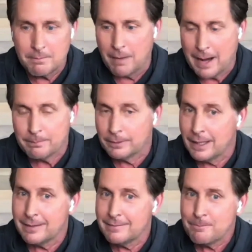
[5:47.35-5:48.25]
my
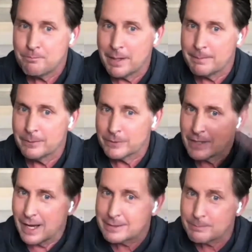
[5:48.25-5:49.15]
plan, maybe it was
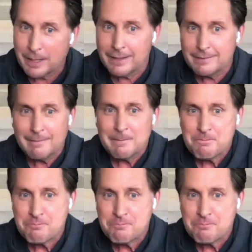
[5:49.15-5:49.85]
God's plan.